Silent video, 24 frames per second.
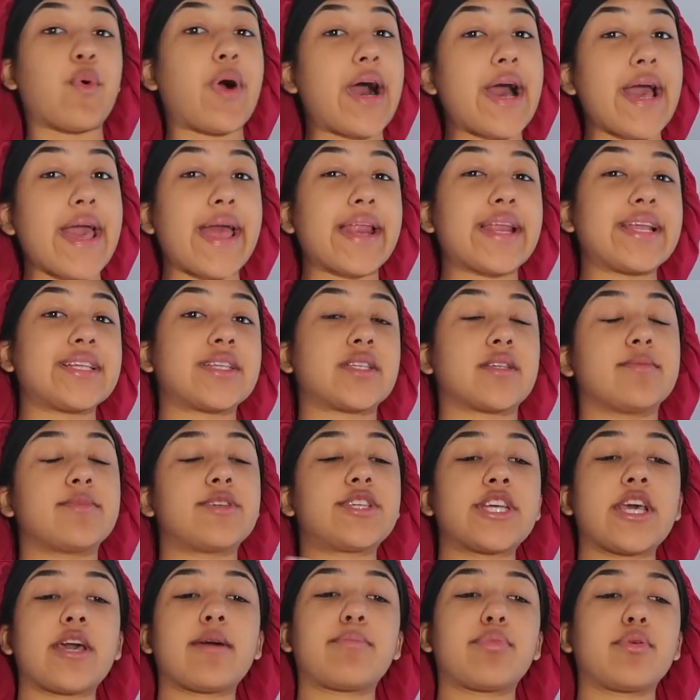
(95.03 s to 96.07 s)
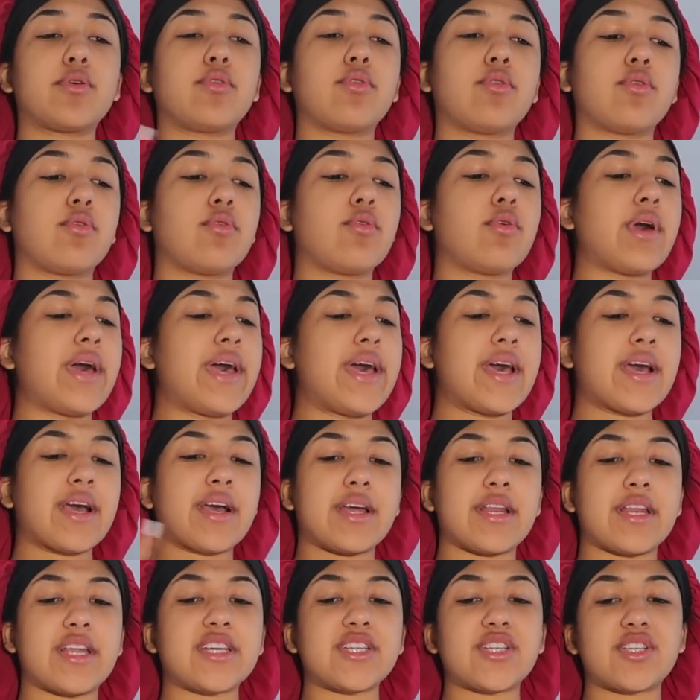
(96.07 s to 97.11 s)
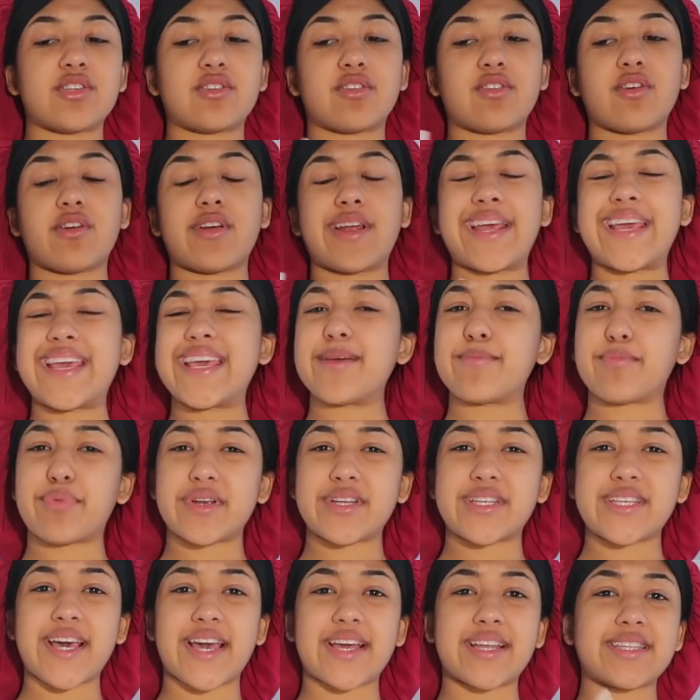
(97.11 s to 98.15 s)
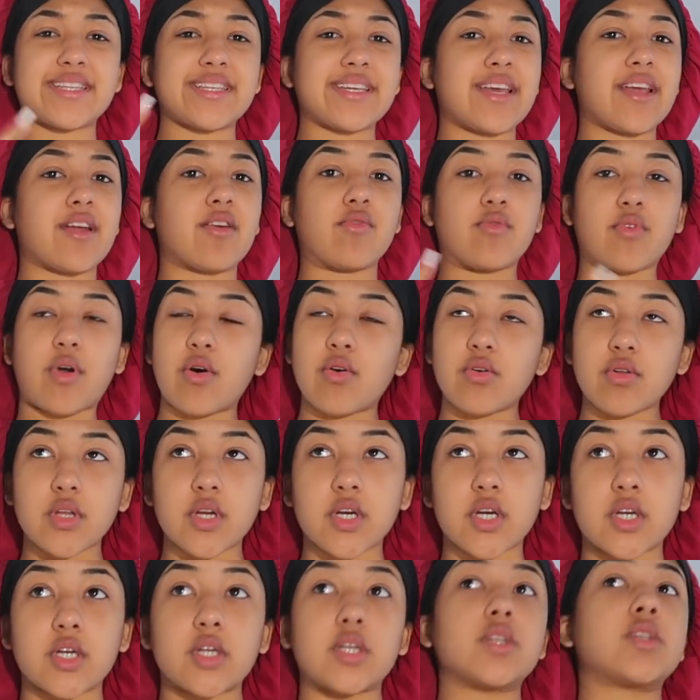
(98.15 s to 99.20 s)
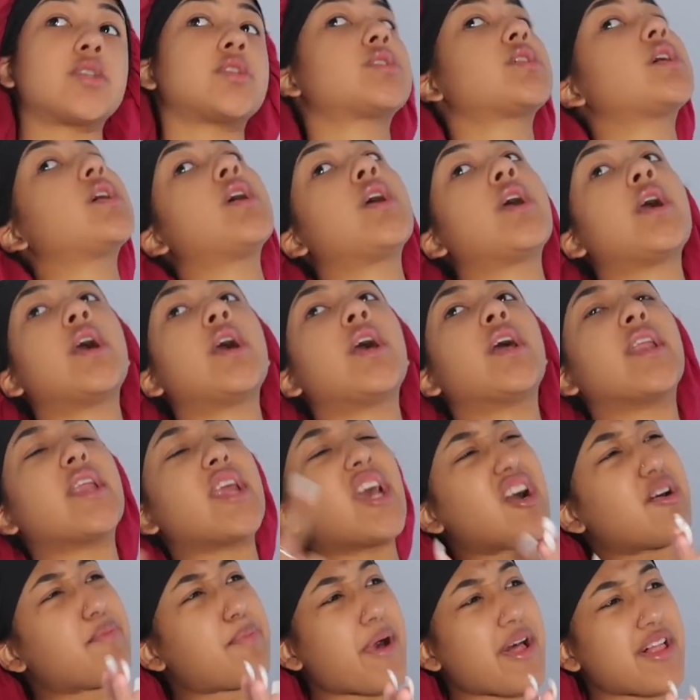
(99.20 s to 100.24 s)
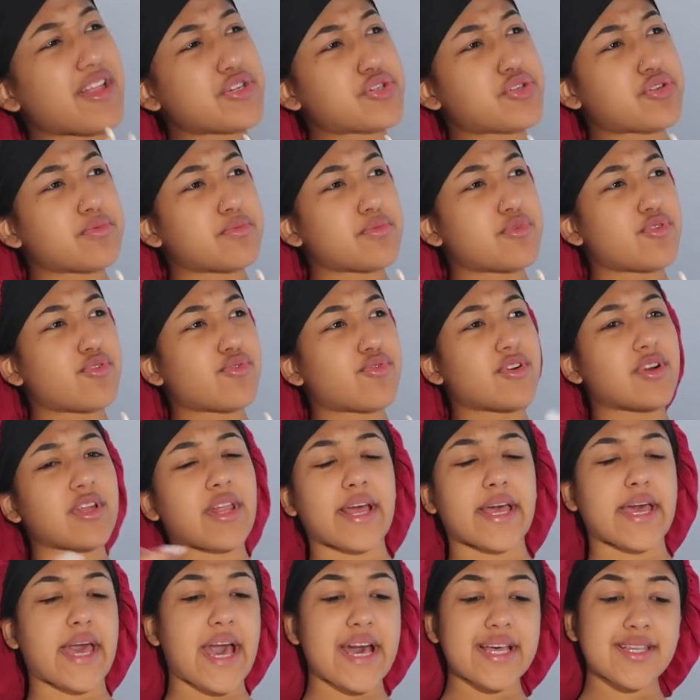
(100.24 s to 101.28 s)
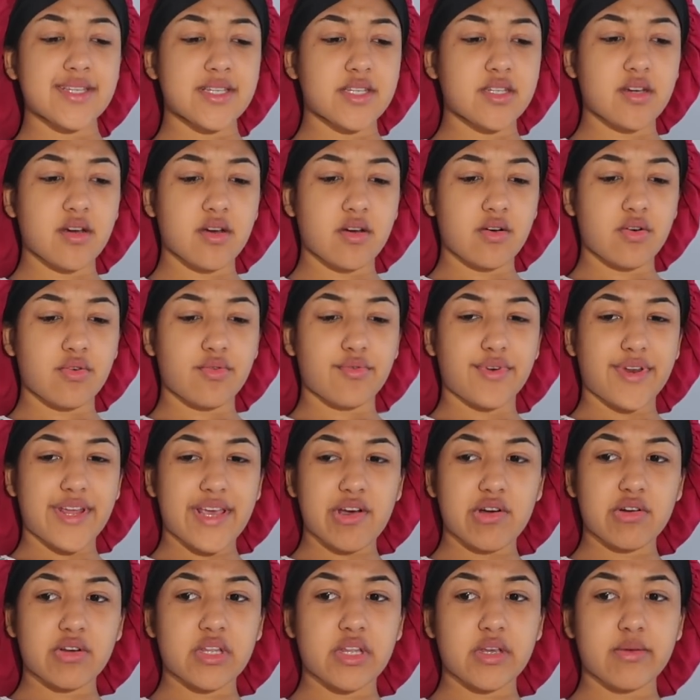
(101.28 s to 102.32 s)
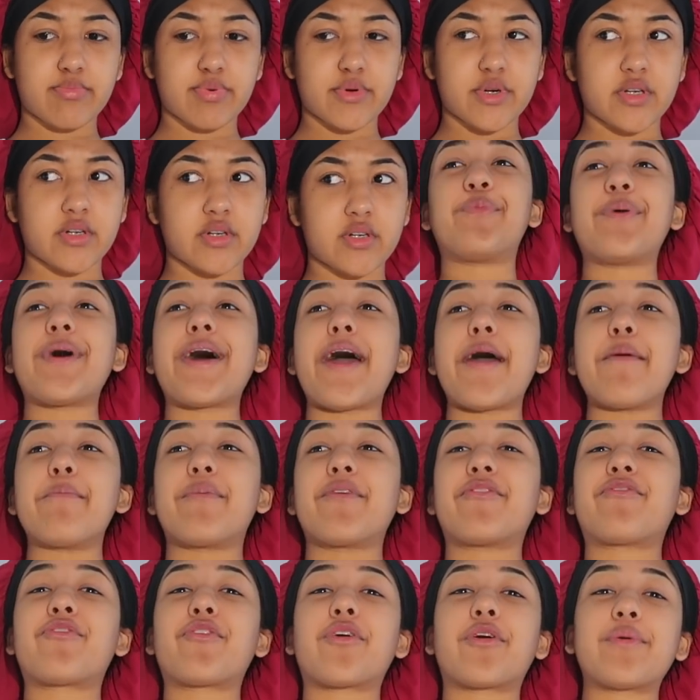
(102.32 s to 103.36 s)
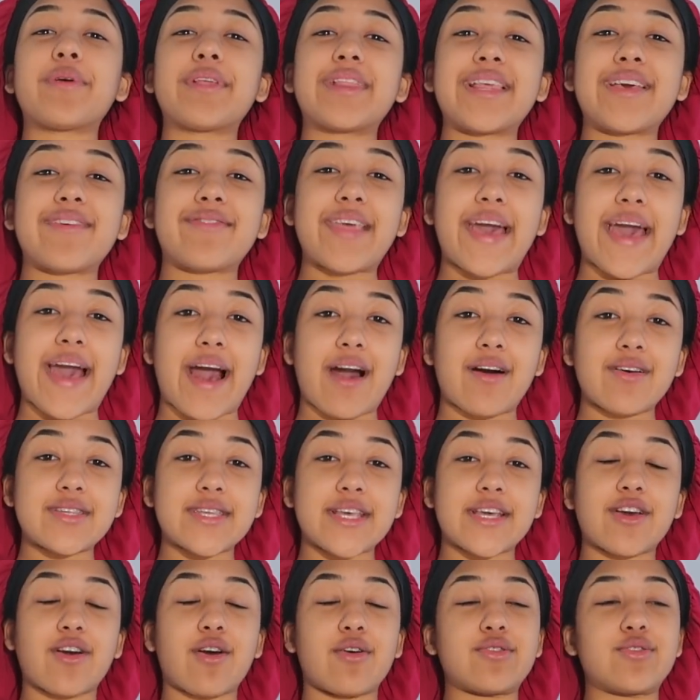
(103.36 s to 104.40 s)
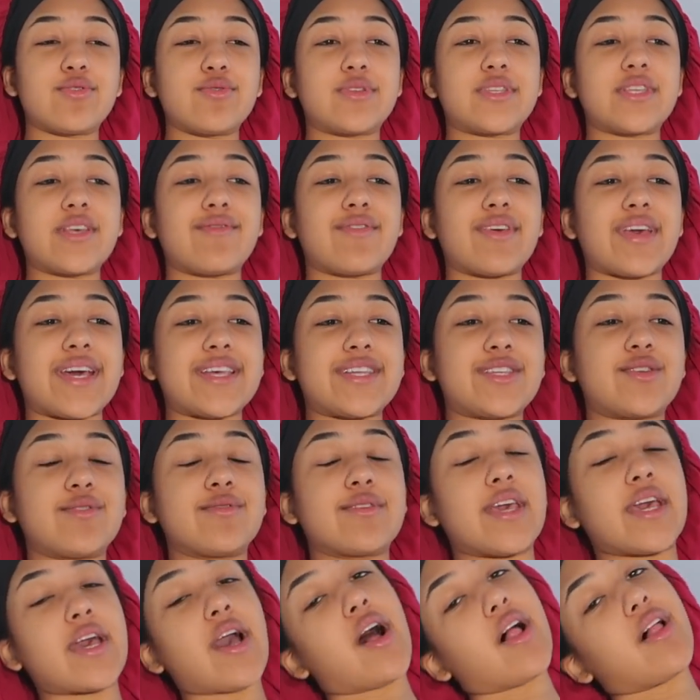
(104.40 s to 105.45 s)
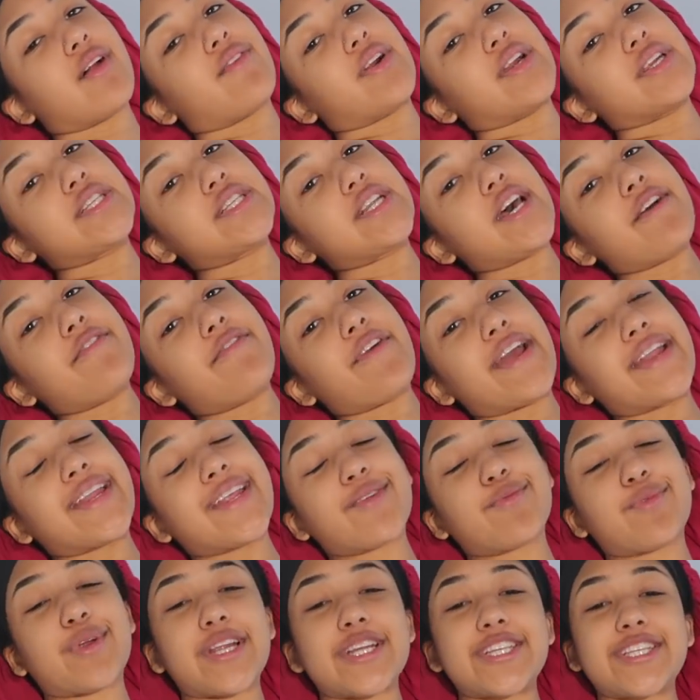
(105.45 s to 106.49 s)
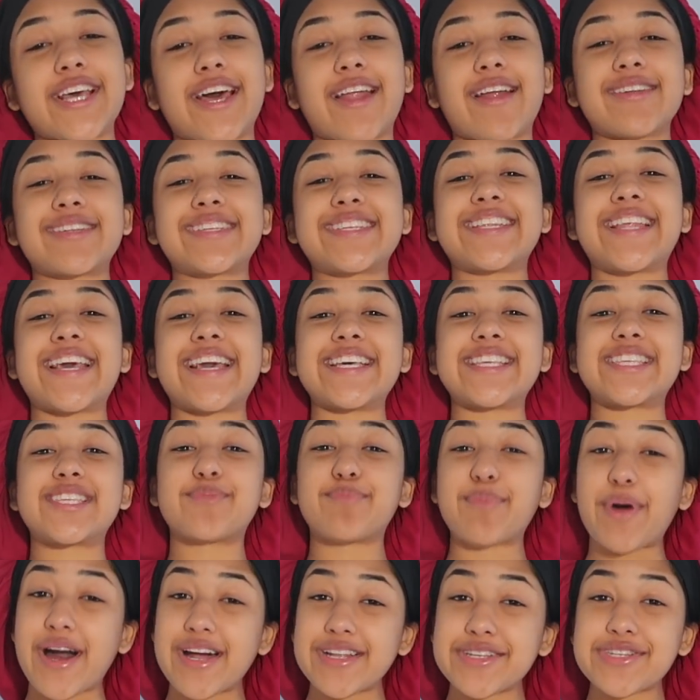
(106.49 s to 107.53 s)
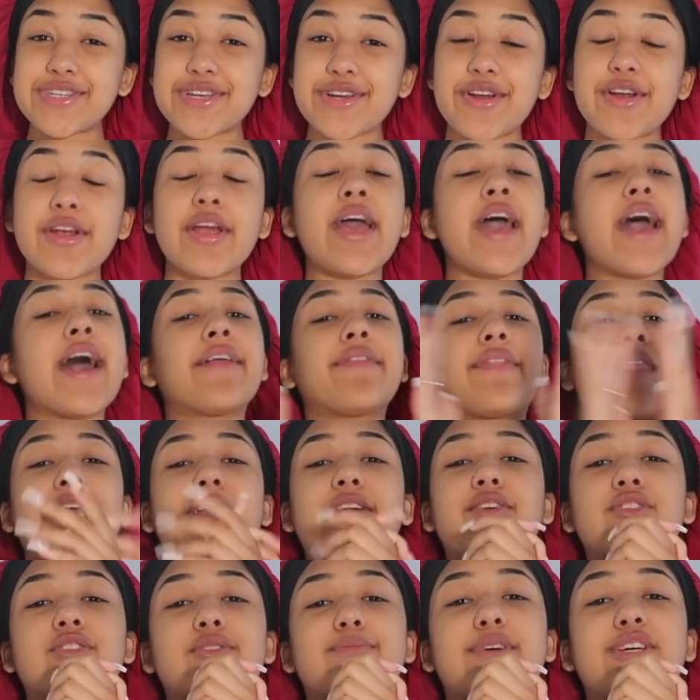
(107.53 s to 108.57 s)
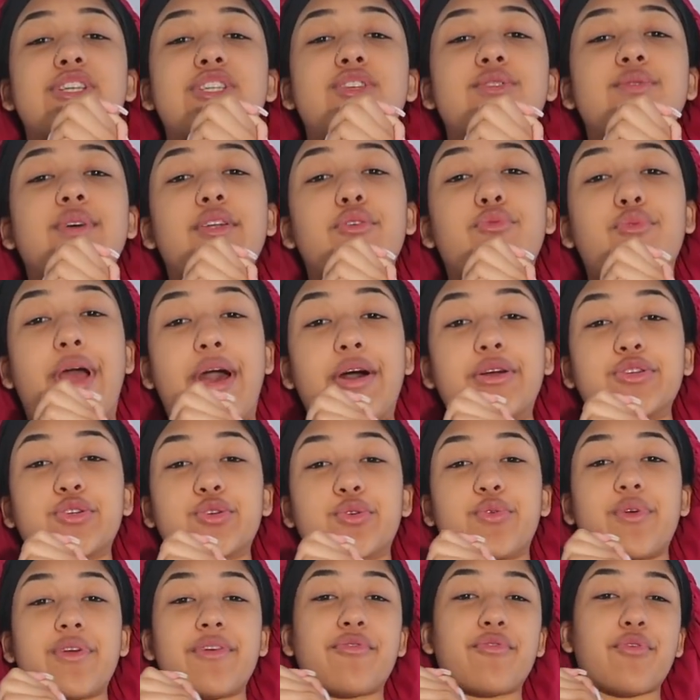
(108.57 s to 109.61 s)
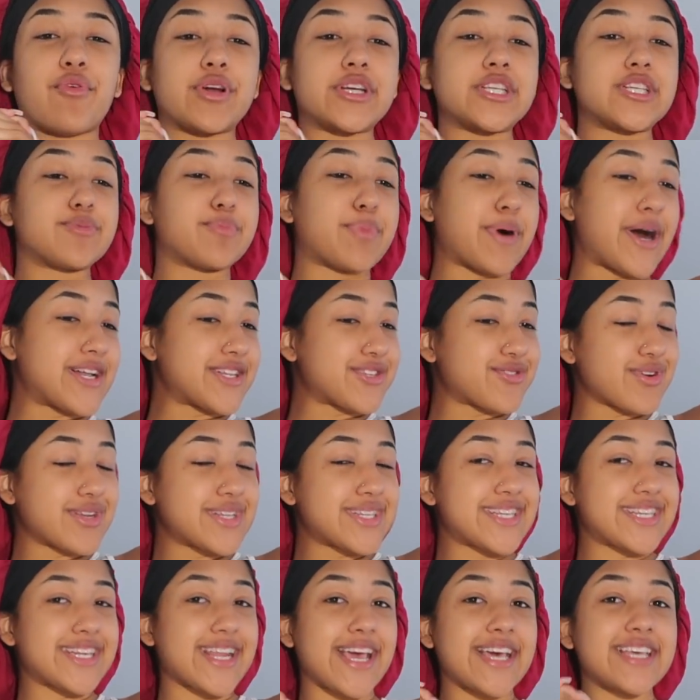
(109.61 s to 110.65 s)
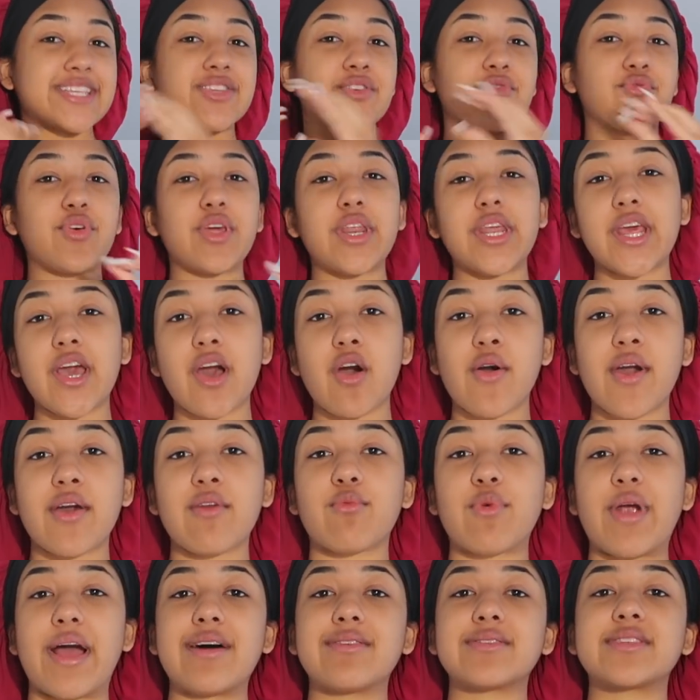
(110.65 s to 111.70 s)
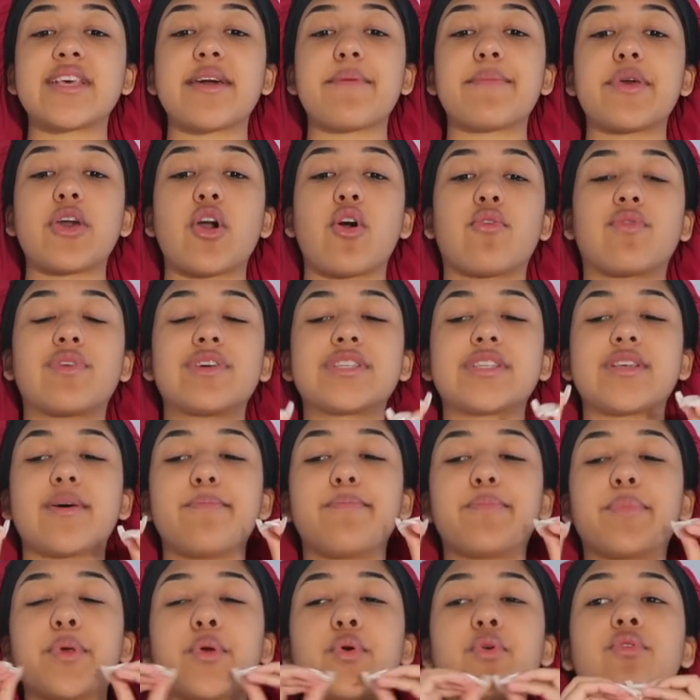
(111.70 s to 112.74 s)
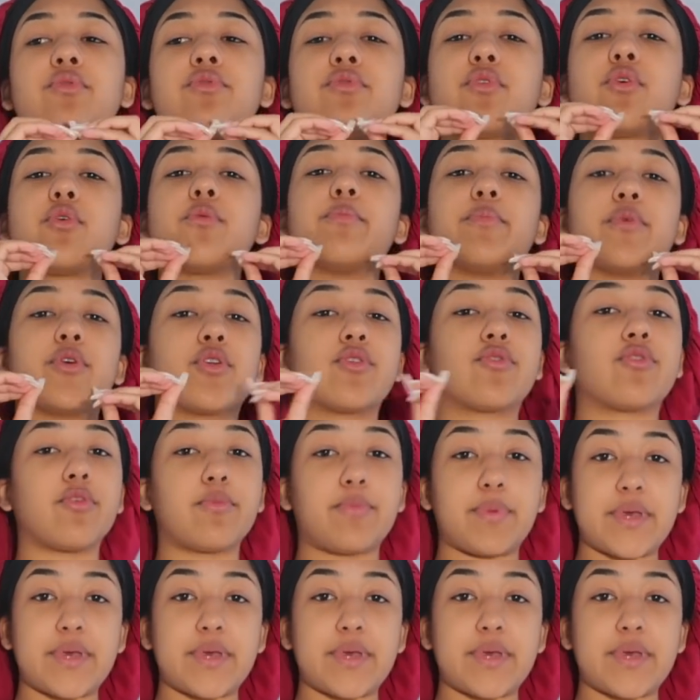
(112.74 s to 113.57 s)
I need some shampoo, conditioner, heat protectant, rollers, nail polish remover like acetone nail clipper but before we leave the house and go to cvs to get all of our stuff i did want to shout out today's sponsor thank you so much to enroute jewelry for sponsoring today's video enroute sent me over some beautiful beautiful